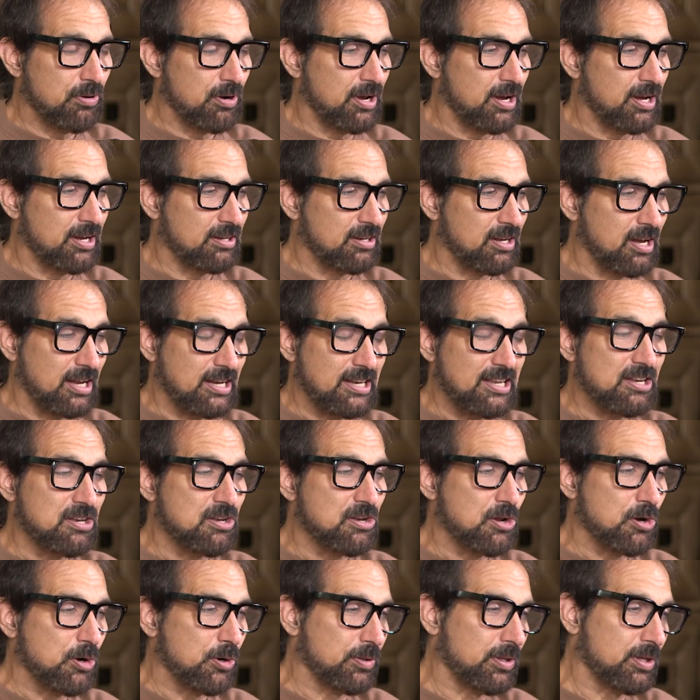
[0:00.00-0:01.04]
and I
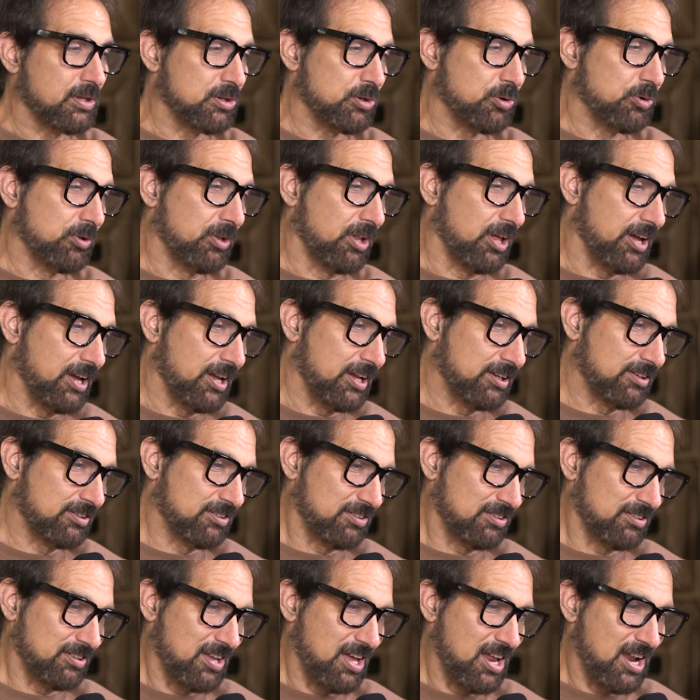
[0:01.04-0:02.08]
didn't know that you
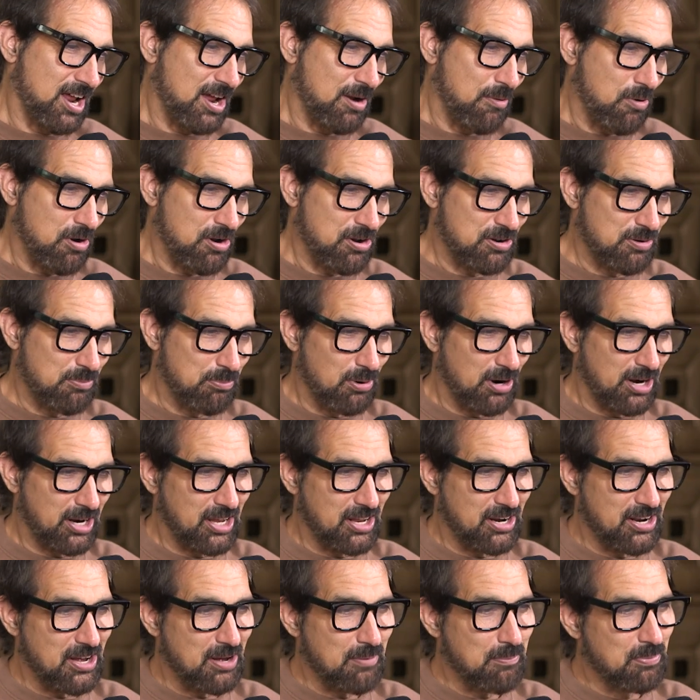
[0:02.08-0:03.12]
liked, and I wanted to bring
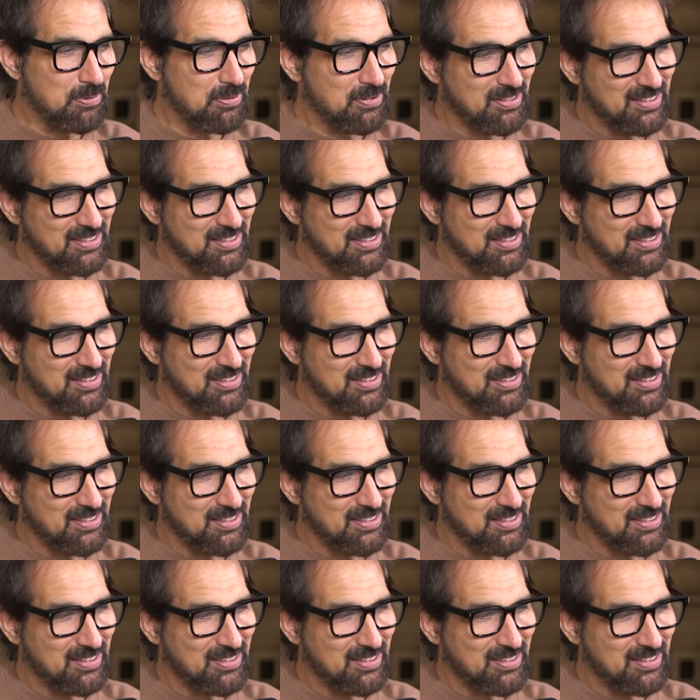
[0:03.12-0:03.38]
it up.